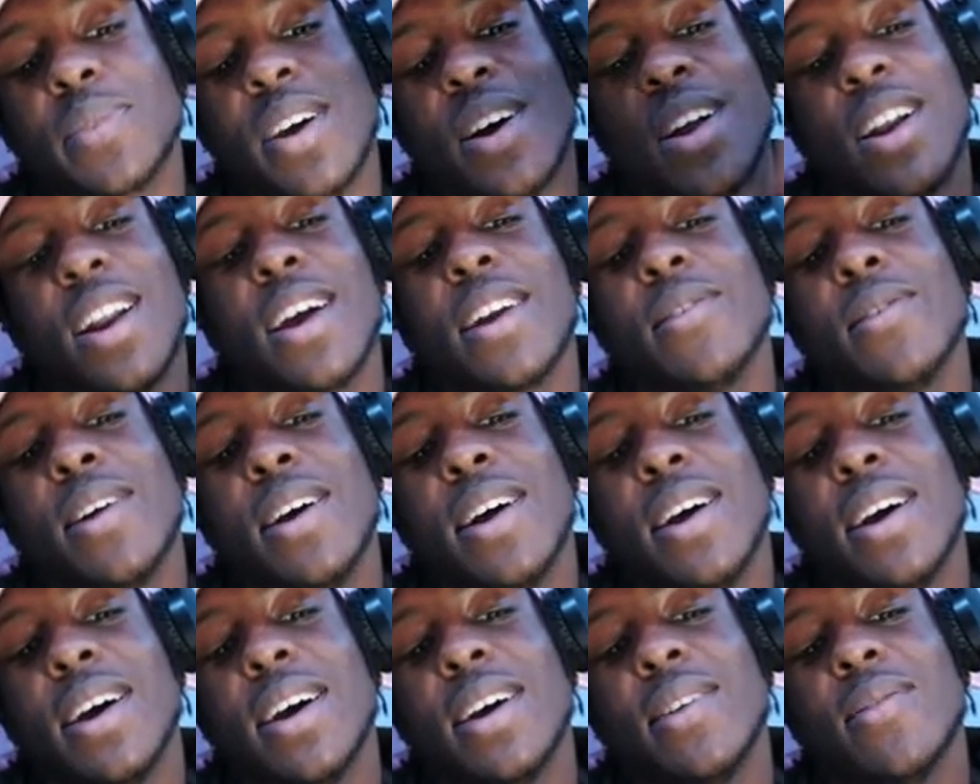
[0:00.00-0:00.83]
A lot of
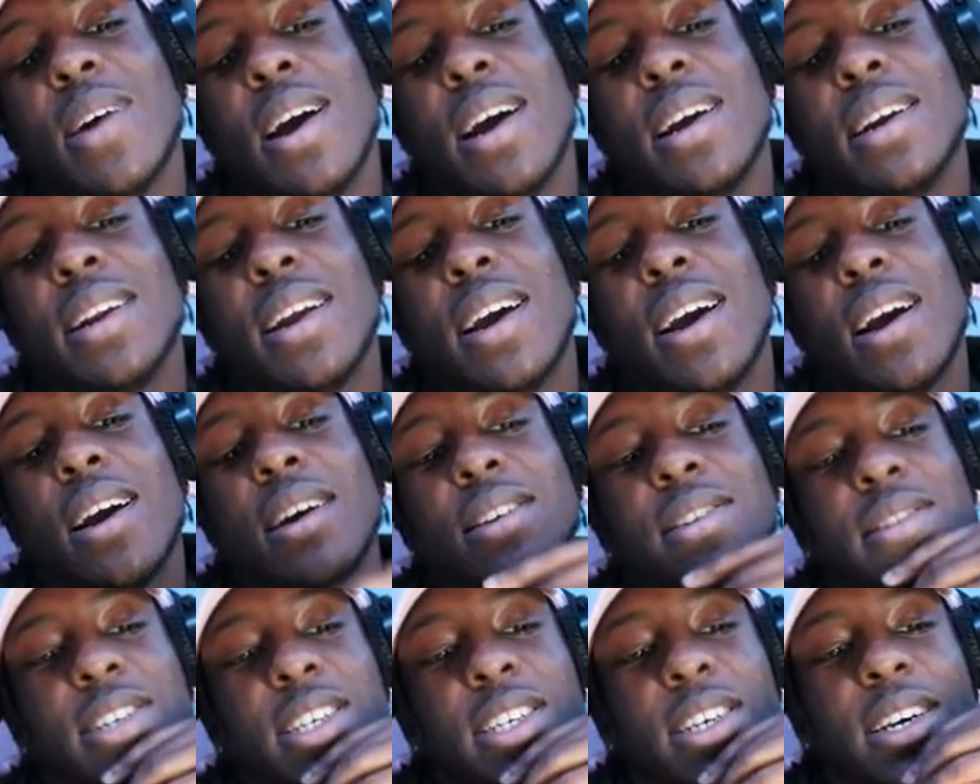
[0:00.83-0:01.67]
red right there,
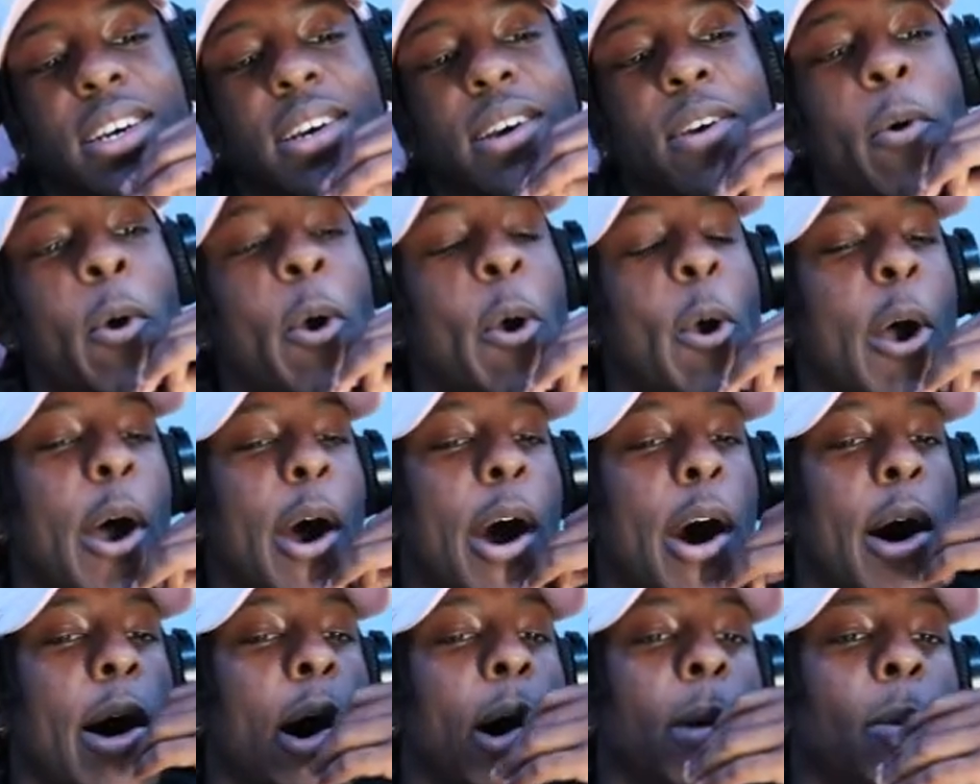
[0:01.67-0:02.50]
you see it.
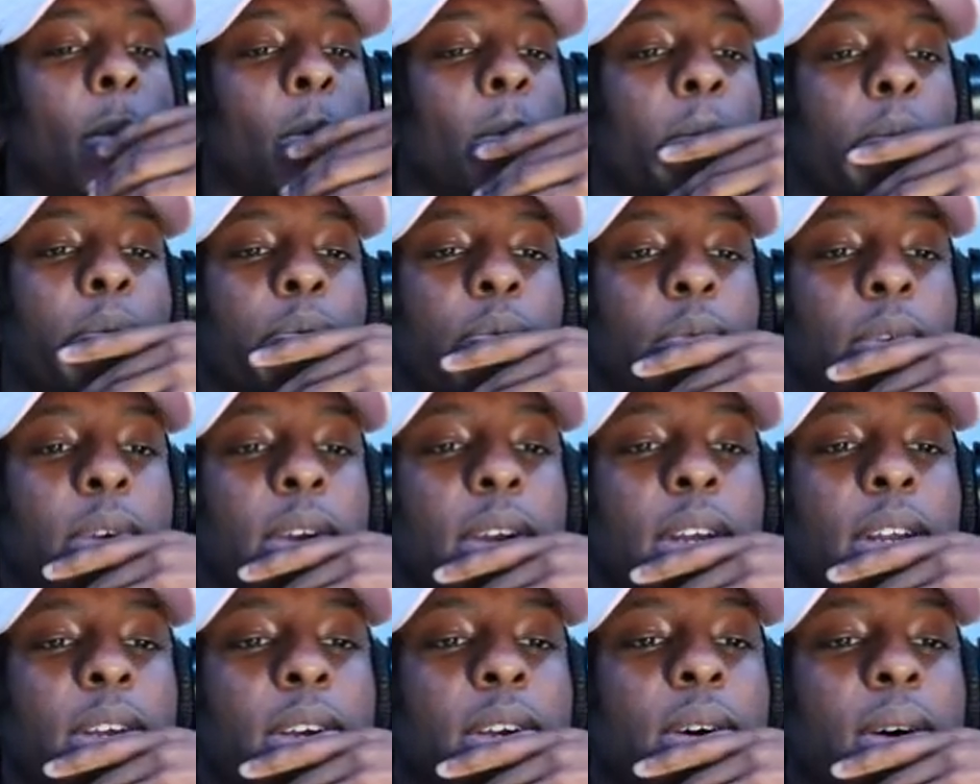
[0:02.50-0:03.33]
We're
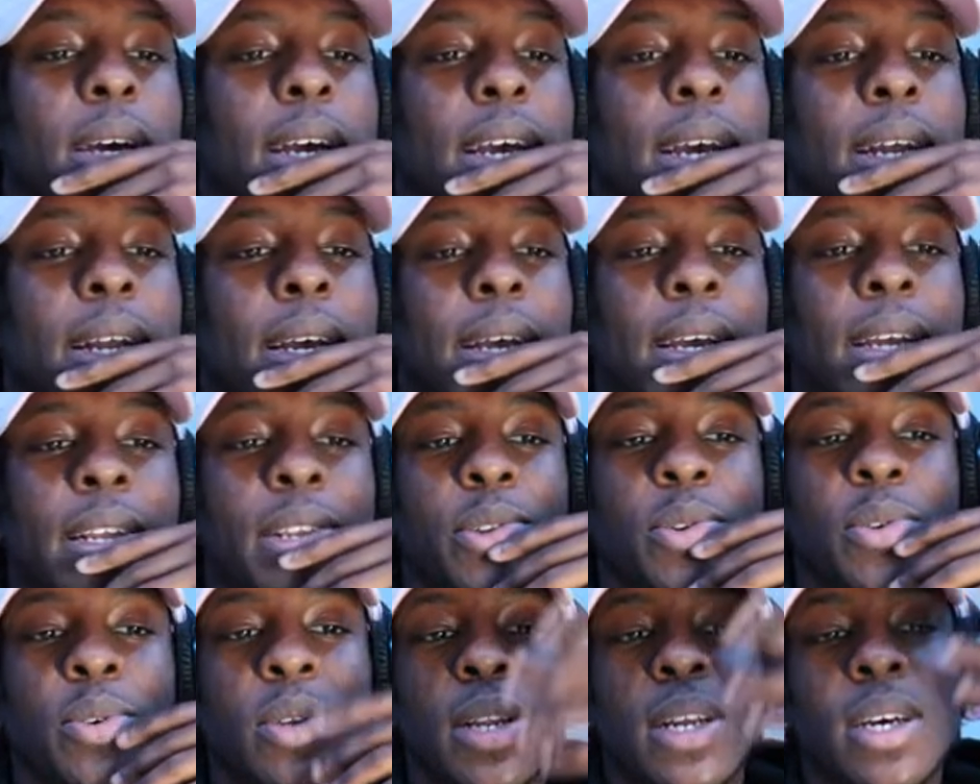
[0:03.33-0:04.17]
gonna go ahead and
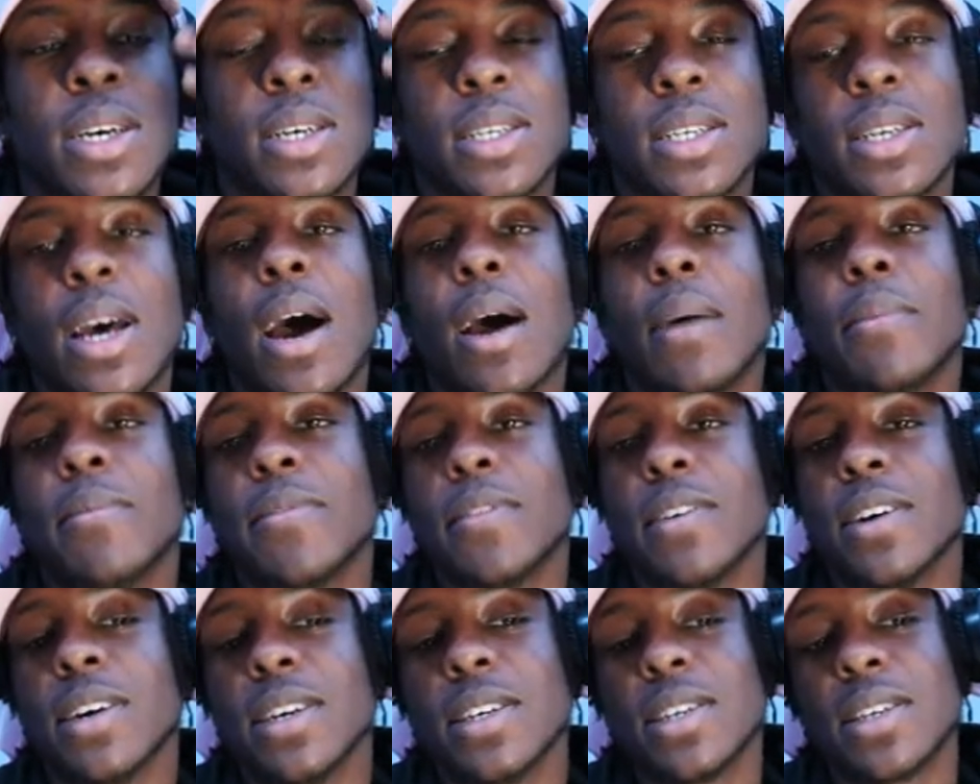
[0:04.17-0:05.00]
do Lil Zop
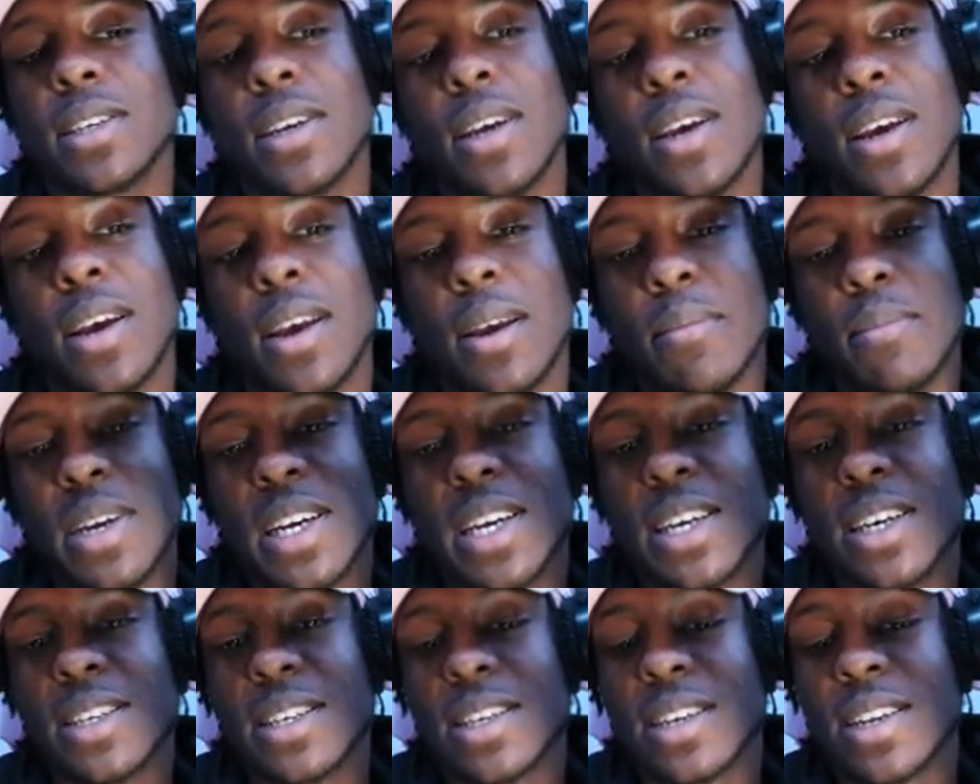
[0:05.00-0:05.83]
first
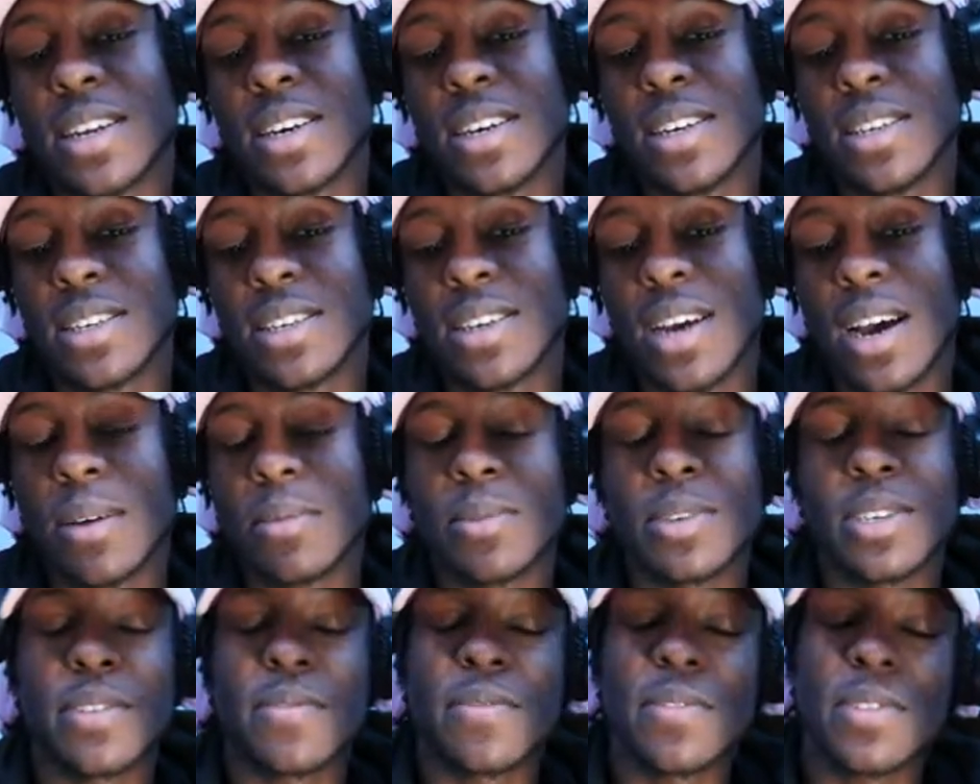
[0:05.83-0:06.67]
because Lil Zop
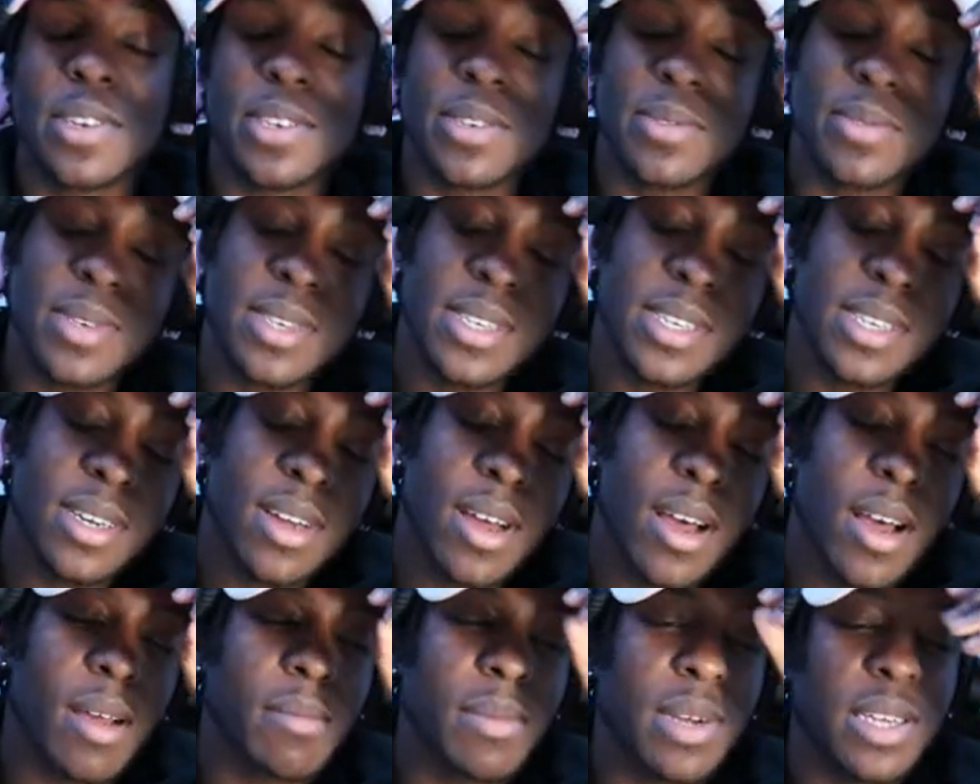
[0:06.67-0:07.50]
was the first one to
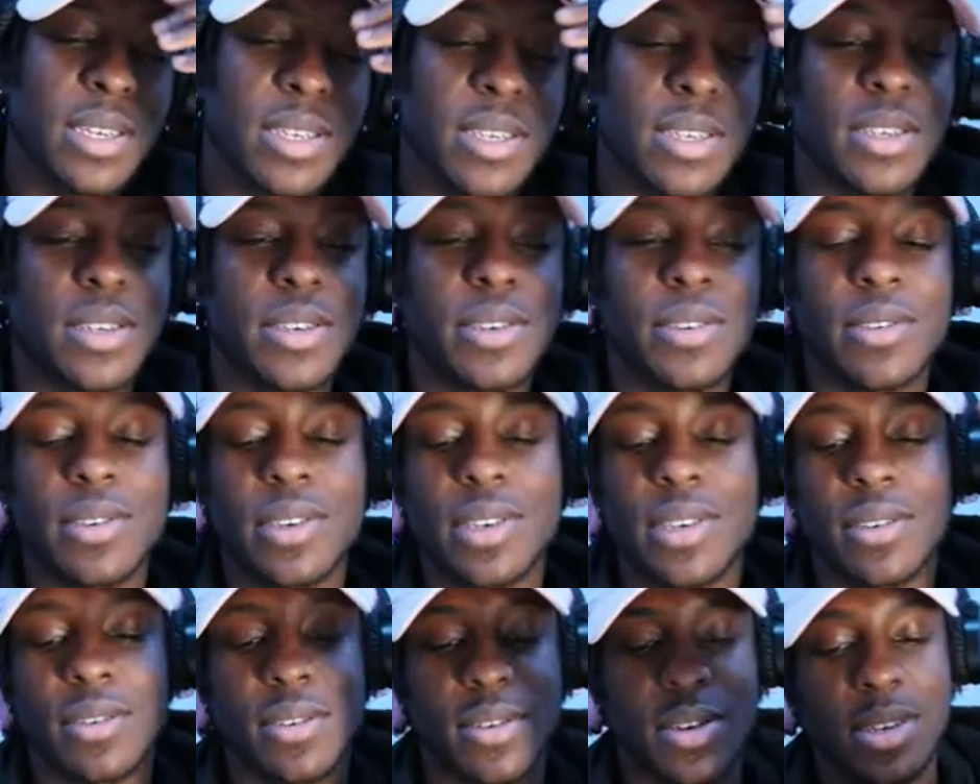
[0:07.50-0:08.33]
comment, so you know
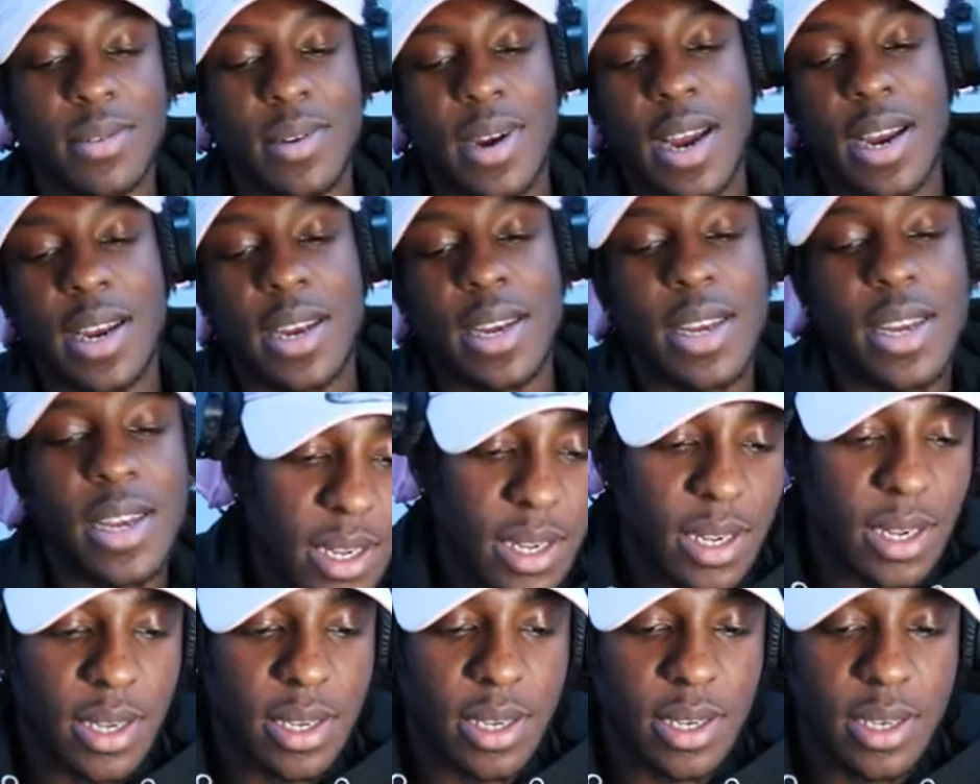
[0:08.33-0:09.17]
it's only right.
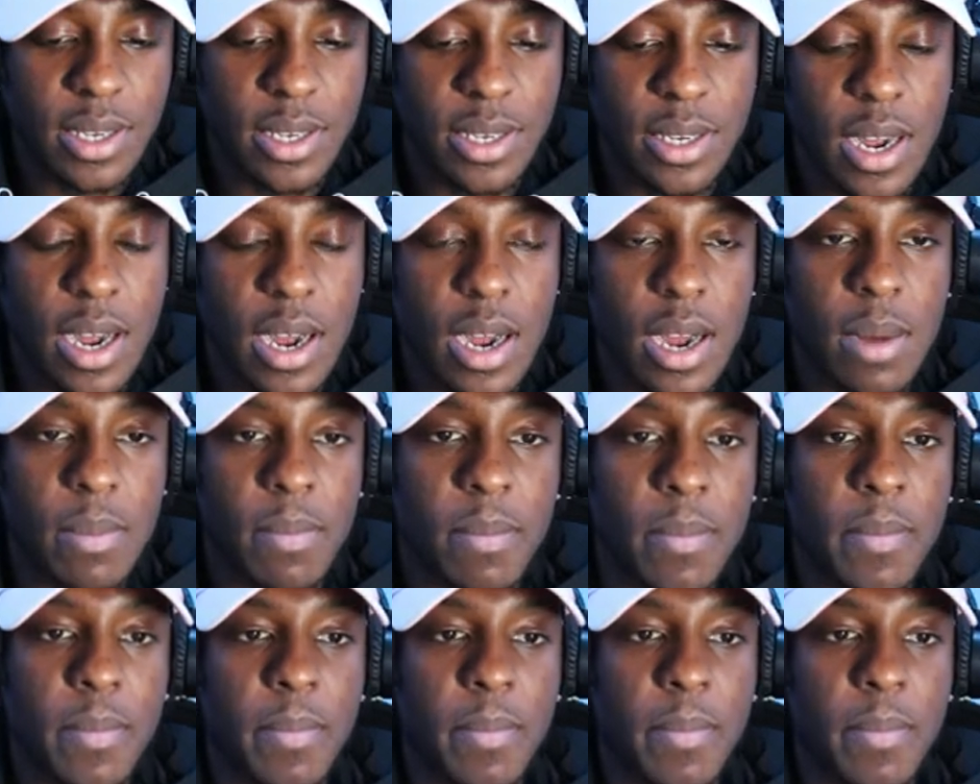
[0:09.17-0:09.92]
Lil Zop.